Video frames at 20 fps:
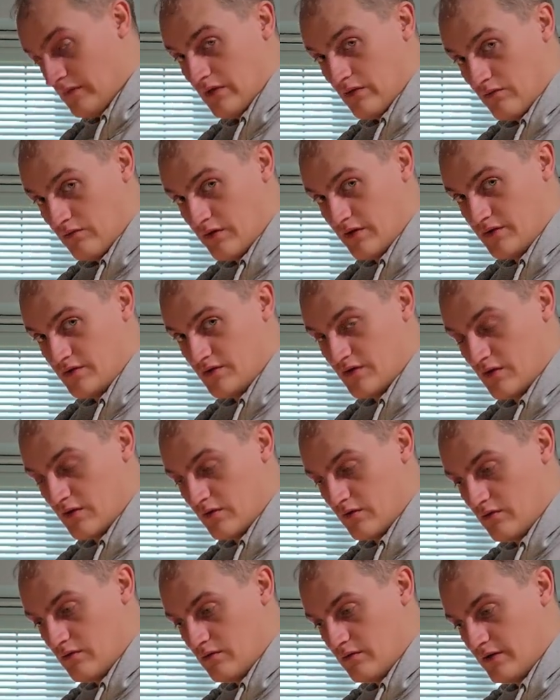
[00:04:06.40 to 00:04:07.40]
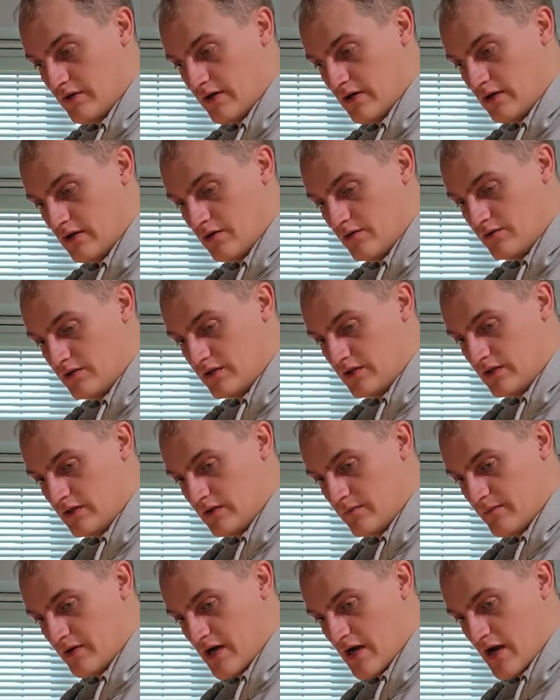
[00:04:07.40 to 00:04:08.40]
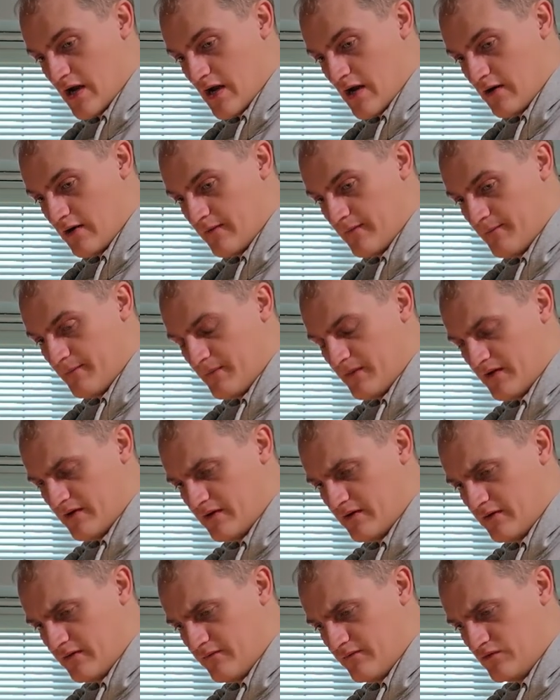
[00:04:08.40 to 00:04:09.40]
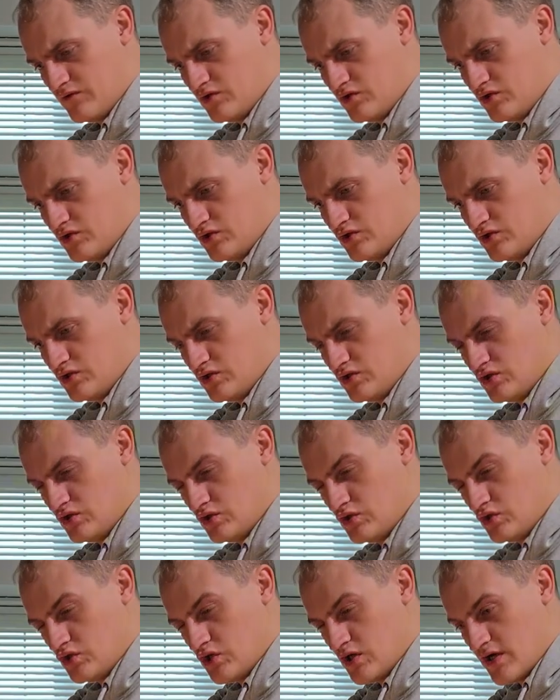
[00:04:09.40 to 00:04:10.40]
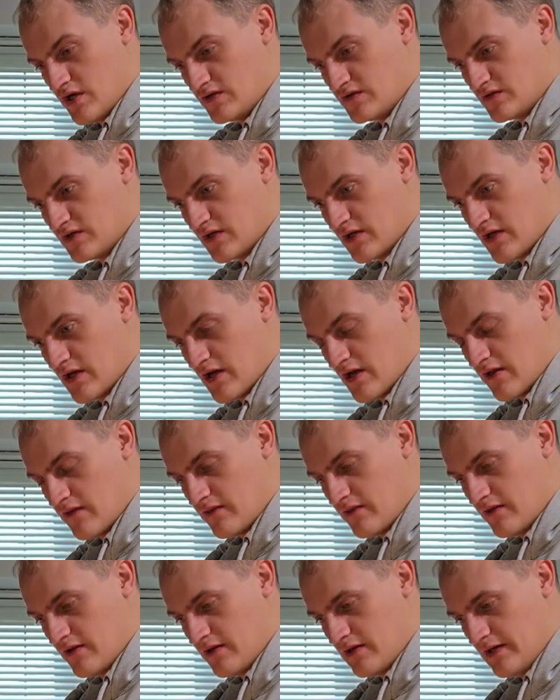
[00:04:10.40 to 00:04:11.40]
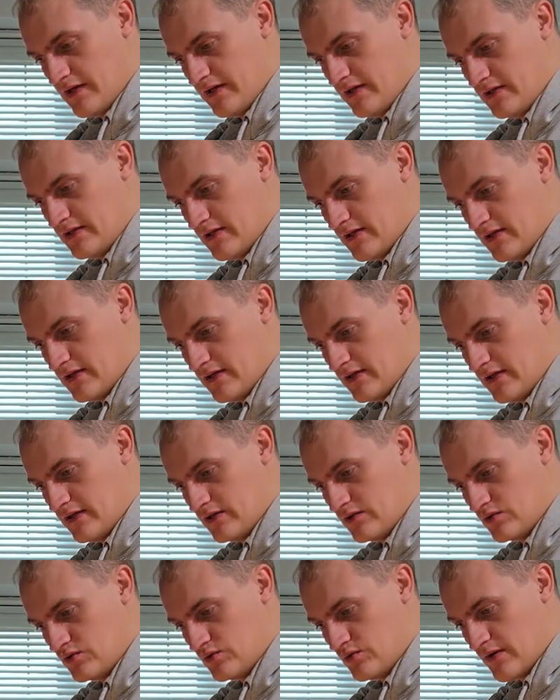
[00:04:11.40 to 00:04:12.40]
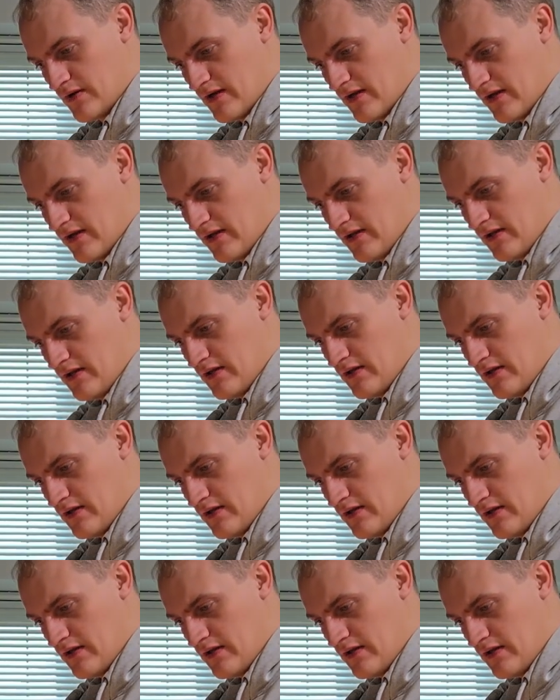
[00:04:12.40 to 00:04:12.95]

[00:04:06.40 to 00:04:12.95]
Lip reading: Right, so we are loaded in the bag. I've just cut the leader into